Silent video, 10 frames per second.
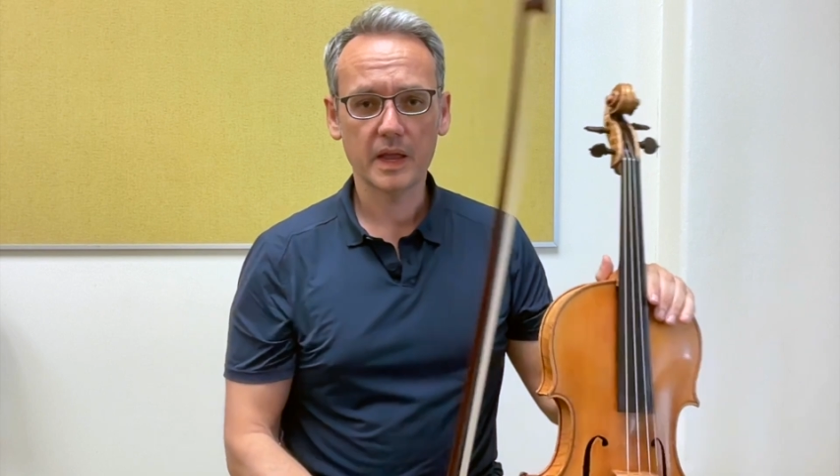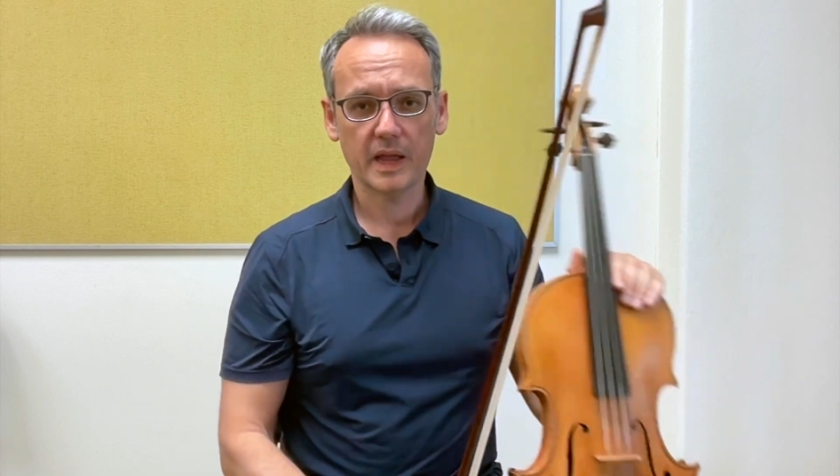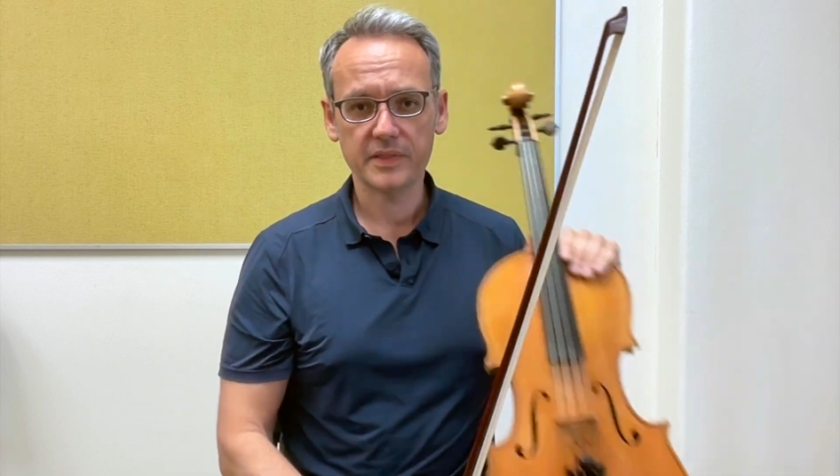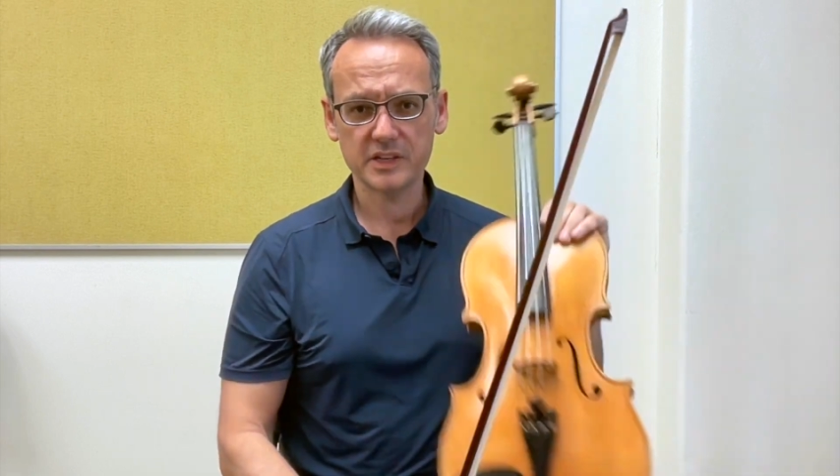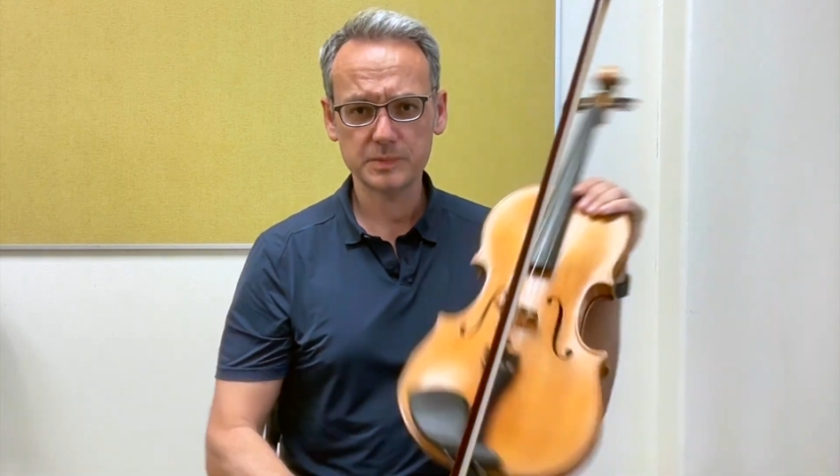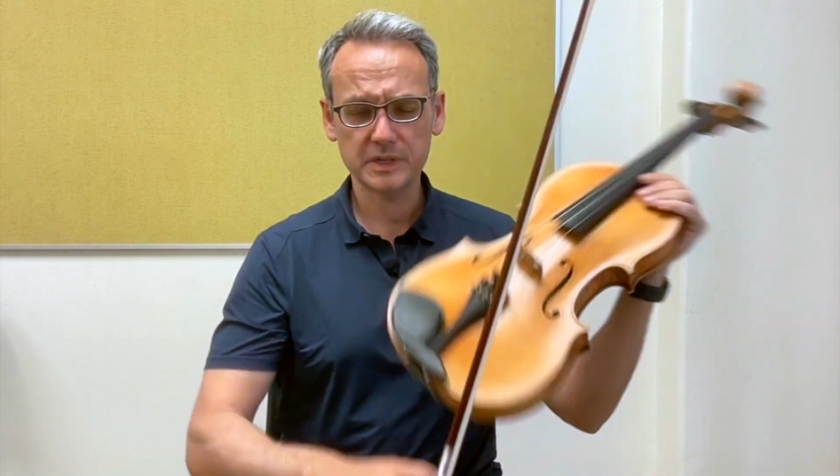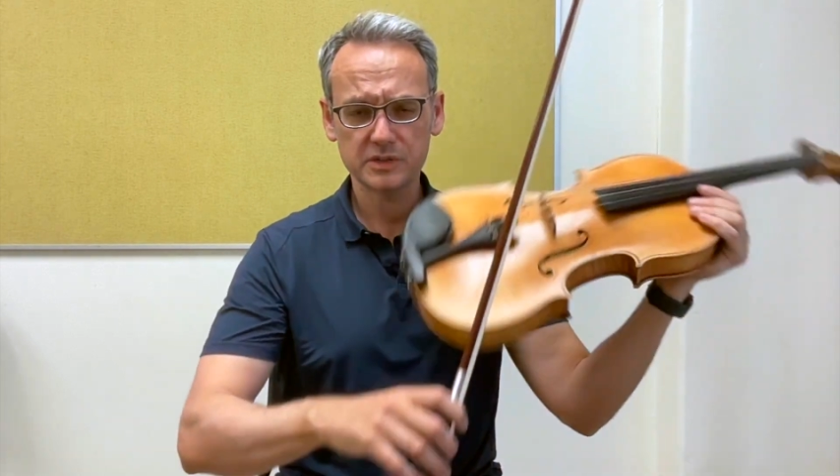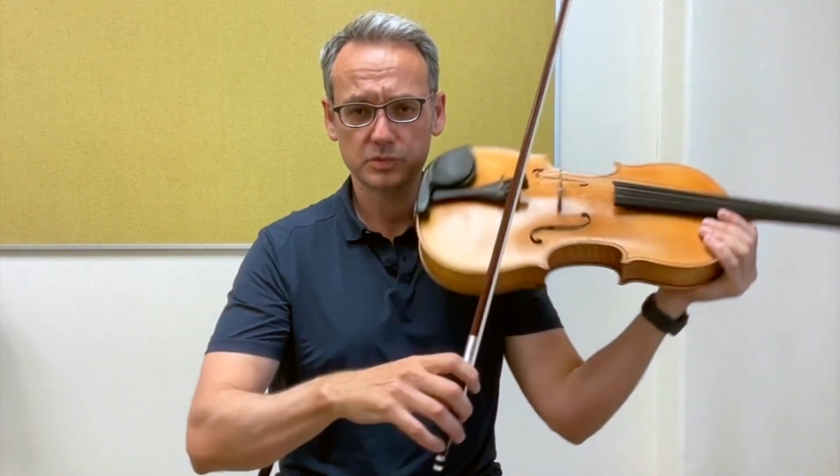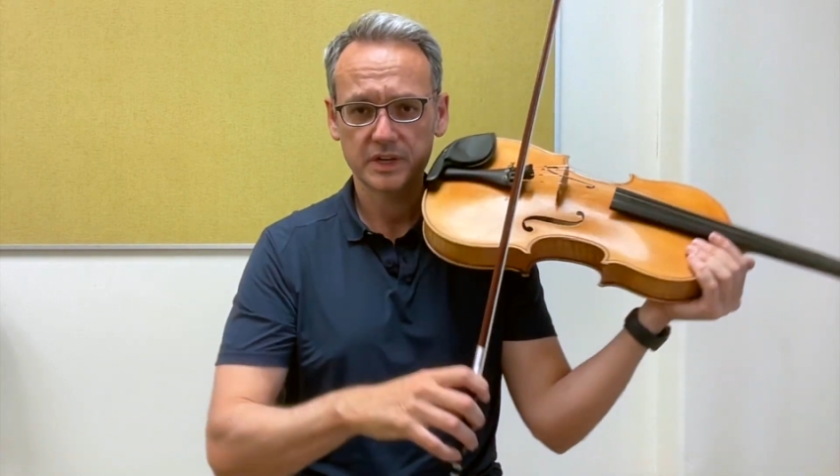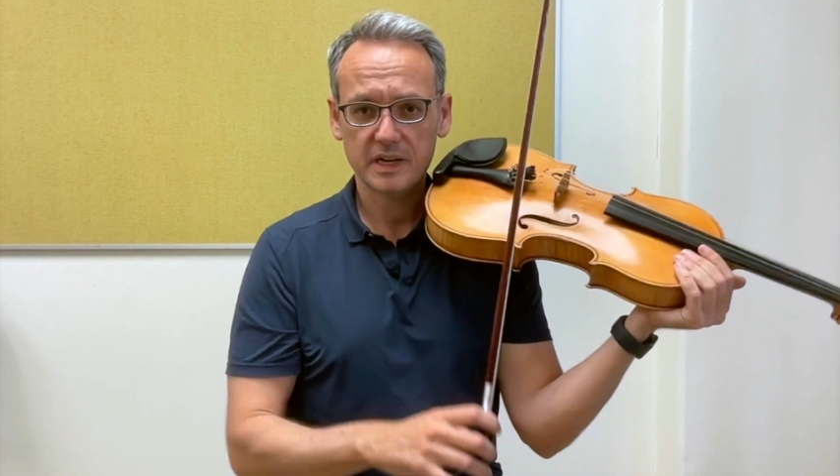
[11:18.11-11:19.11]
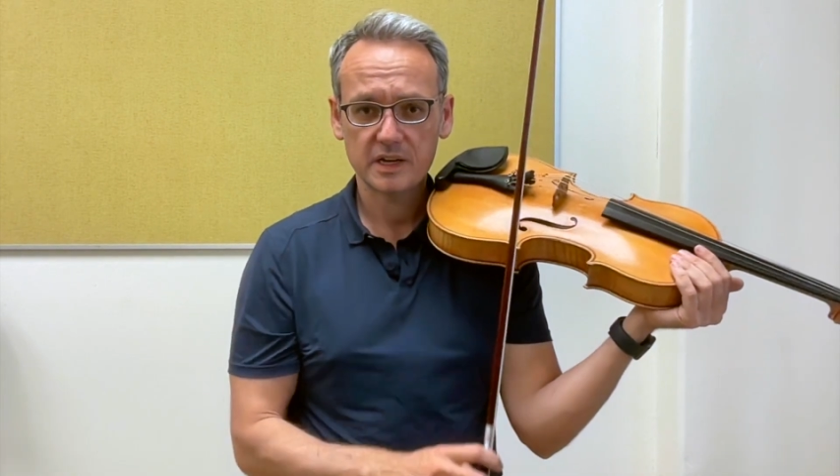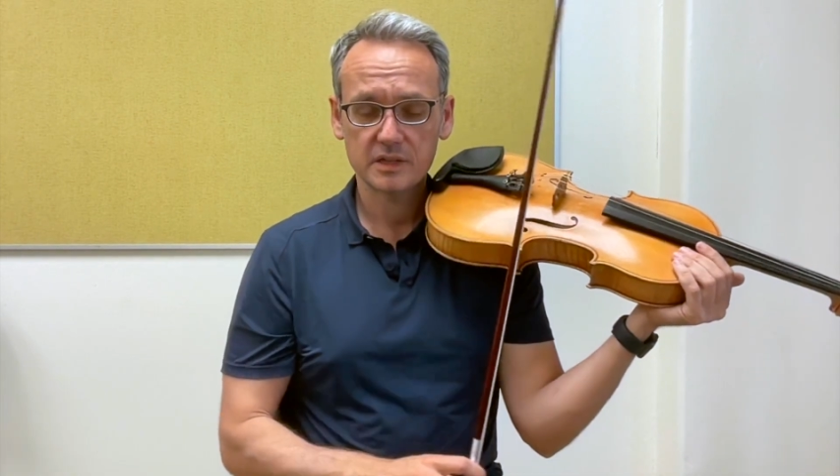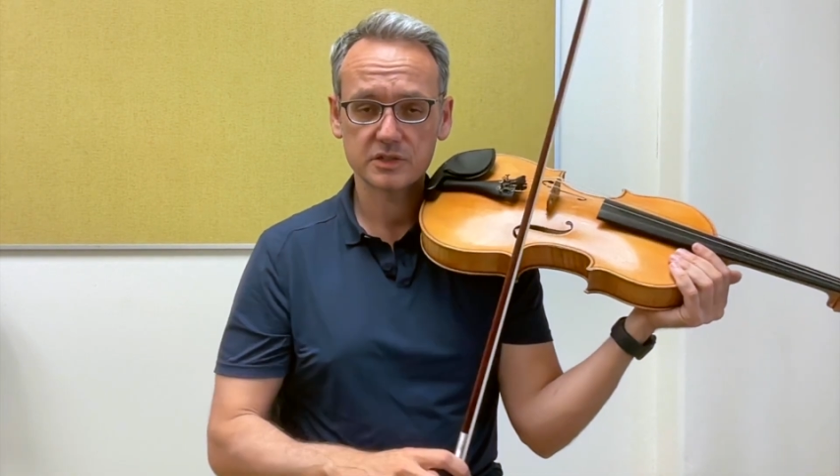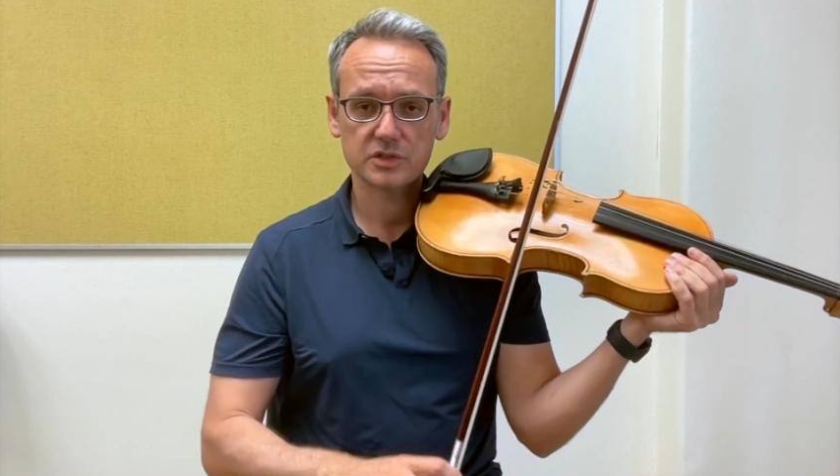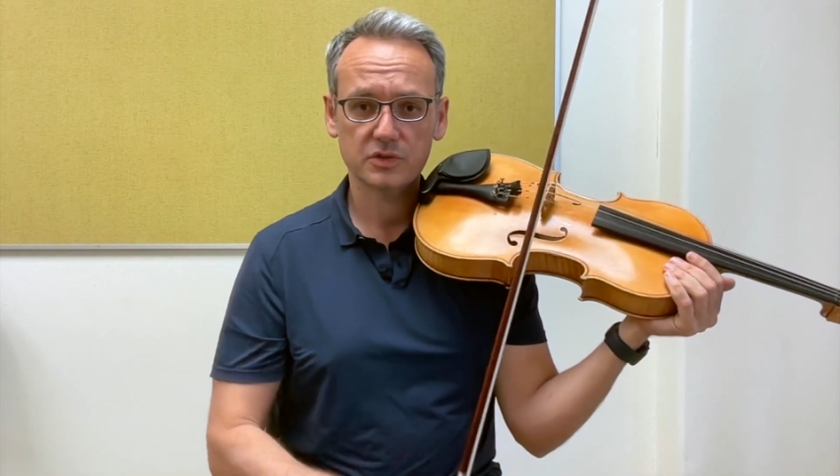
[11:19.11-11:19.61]
and that's because we're getting
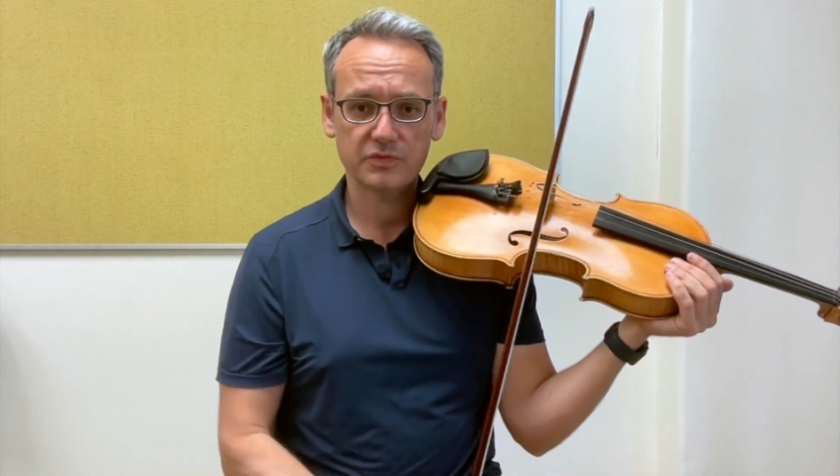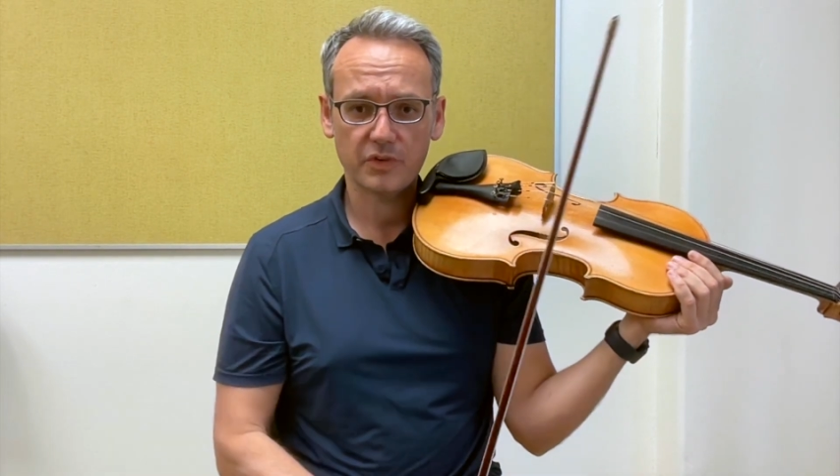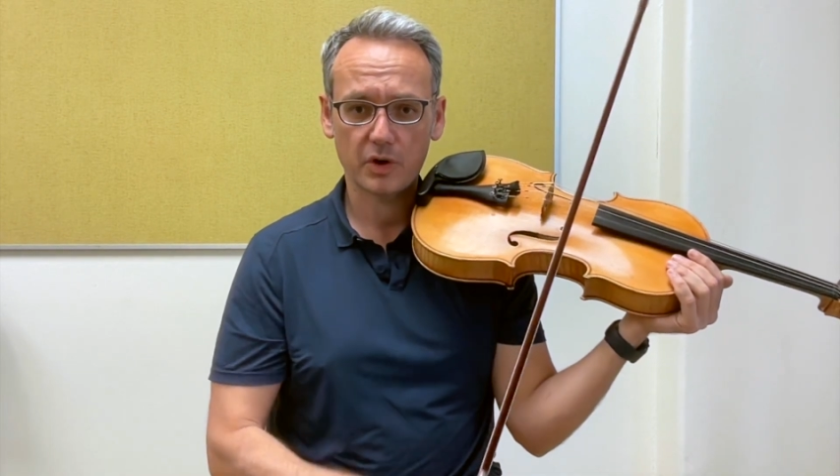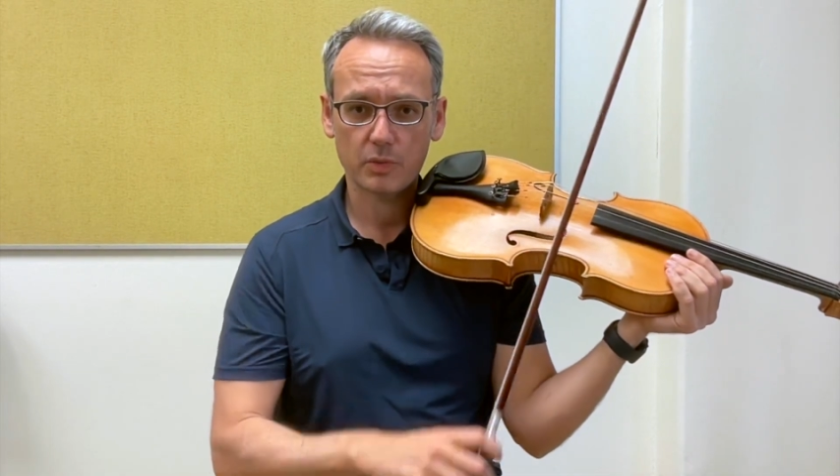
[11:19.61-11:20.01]
so far